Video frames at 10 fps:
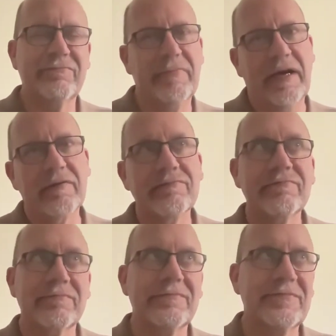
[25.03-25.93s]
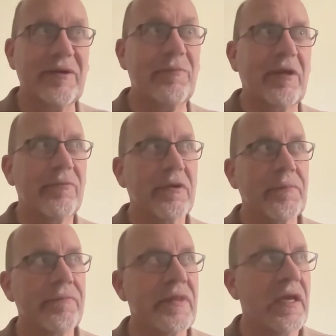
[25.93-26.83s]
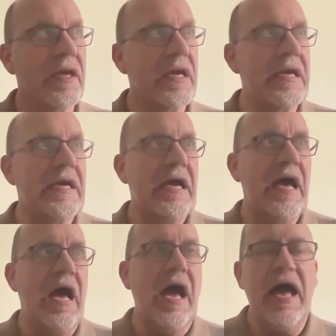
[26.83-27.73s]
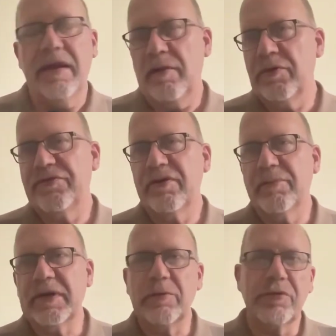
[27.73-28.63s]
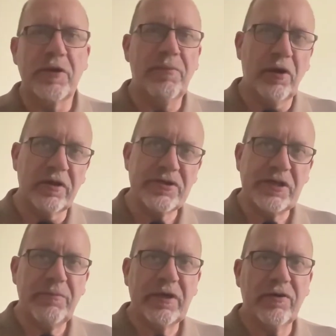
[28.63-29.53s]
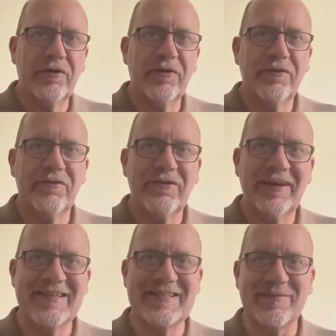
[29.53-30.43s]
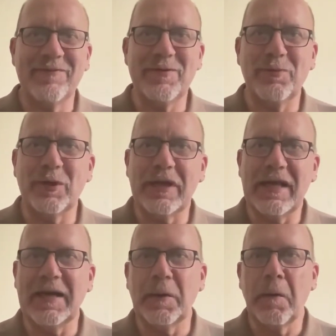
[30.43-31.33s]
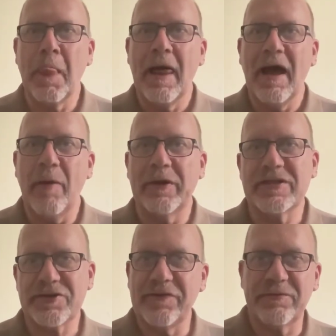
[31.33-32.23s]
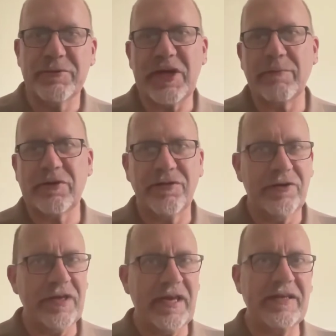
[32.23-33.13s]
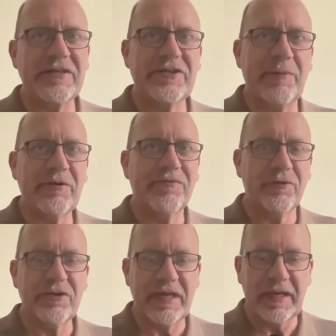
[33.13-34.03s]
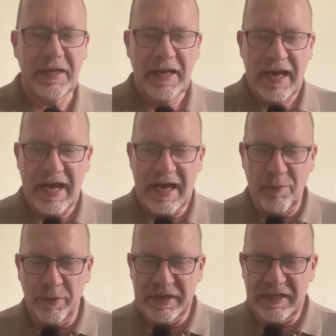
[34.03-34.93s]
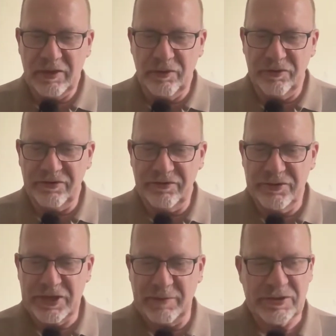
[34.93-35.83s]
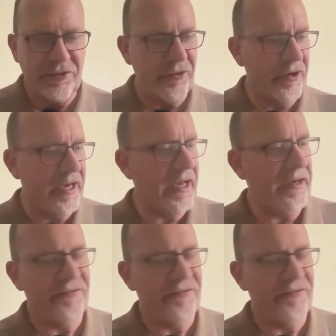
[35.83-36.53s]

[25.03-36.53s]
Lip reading: Well, sometimes. And I want to begin with an apology because, as some of you pointed out, I went straight from chapter 38 to chapter 40, and we did not do chapter 39.